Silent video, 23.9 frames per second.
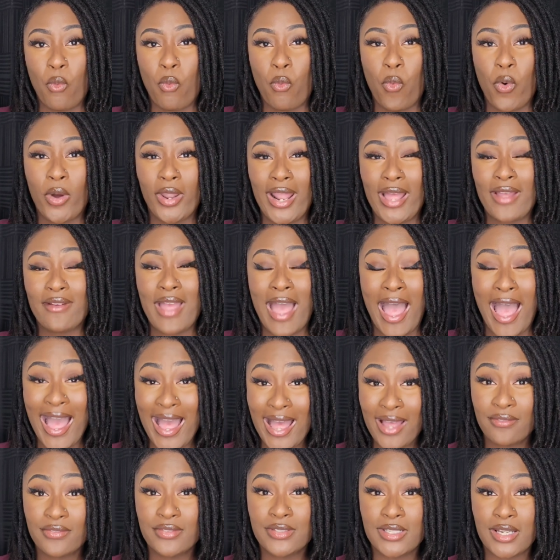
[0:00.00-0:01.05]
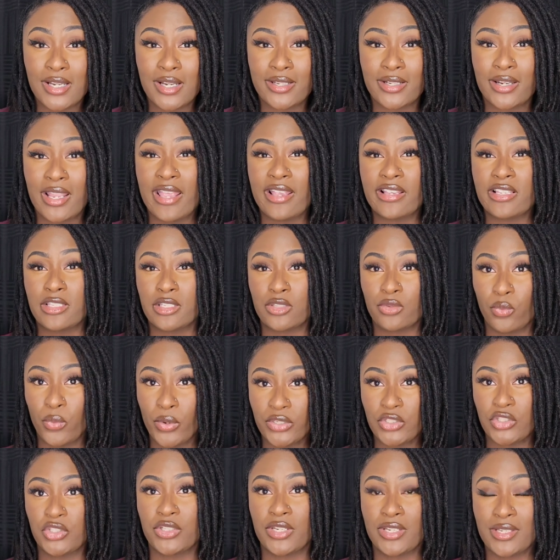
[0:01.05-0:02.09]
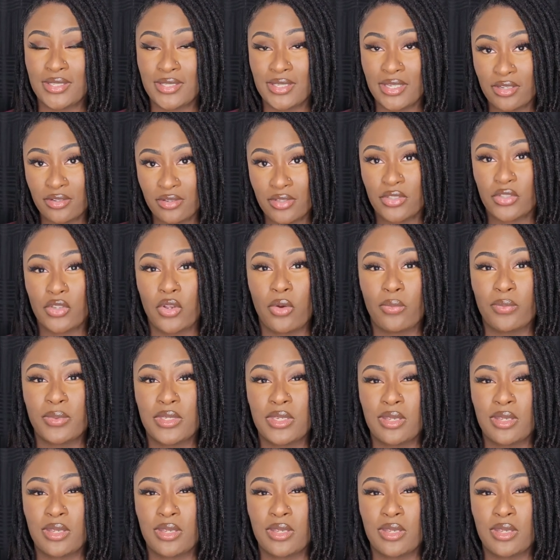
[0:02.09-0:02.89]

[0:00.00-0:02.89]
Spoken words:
What I have done is switch Casile Soap